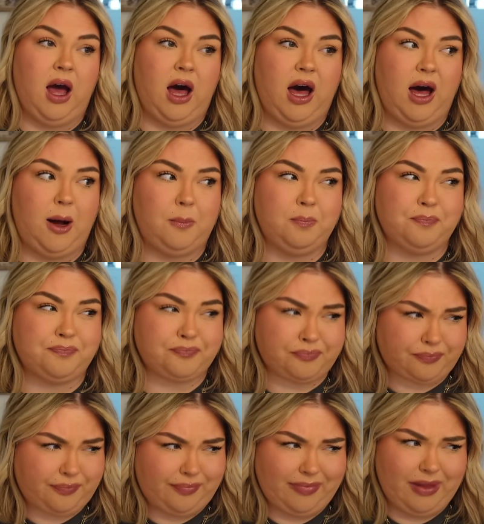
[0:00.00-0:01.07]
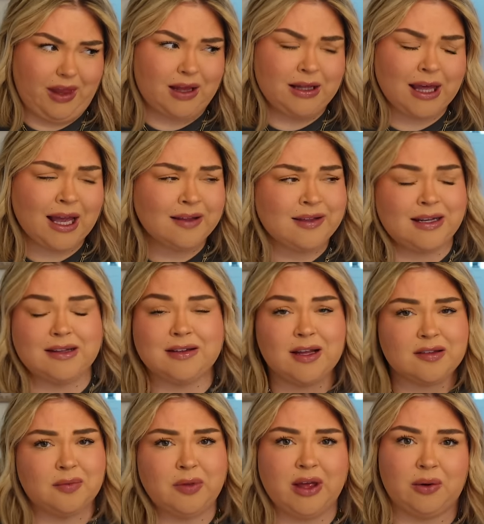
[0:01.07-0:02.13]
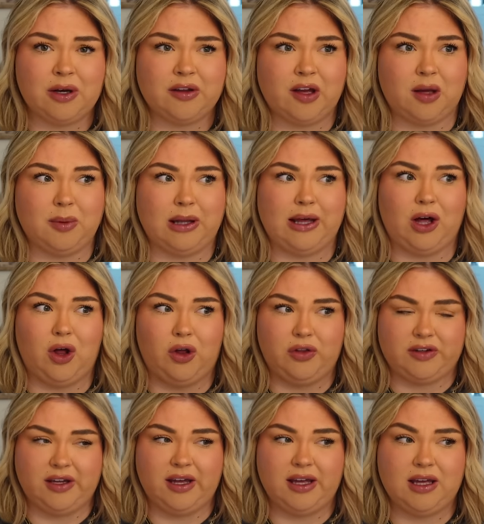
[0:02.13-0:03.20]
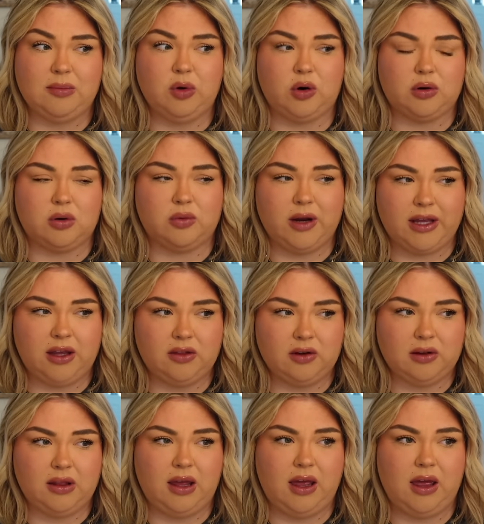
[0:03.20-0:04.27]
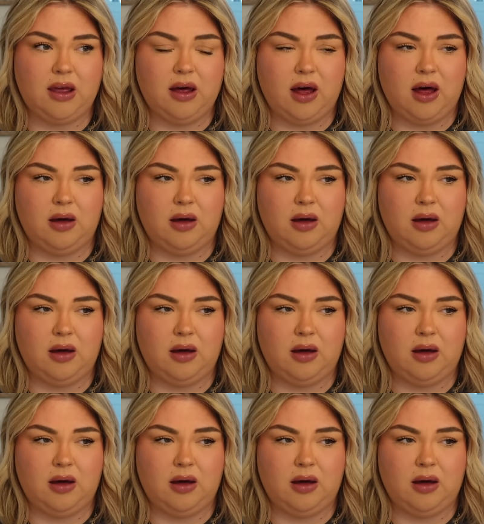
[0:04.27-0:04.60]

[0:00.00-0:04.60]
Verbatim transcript: Like I said, it's not something I want to talk about like all the time or regularly.